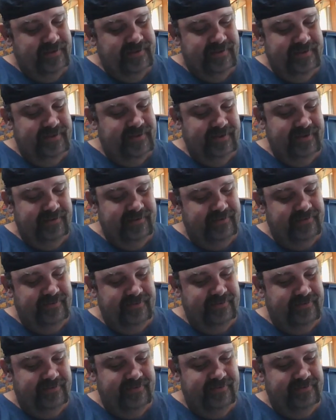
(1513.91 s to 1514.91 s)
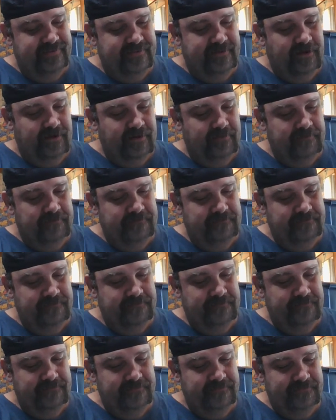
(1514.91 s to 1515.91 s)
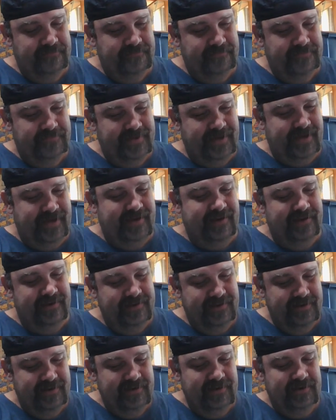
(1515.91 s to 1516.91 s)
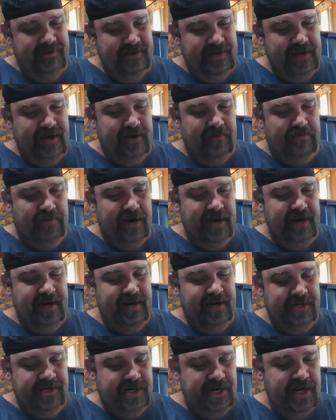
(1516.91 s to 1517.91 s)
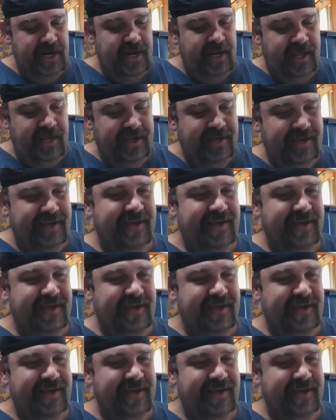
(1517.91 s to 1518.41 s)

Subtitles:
That's just dumb. You got a pregnant genie.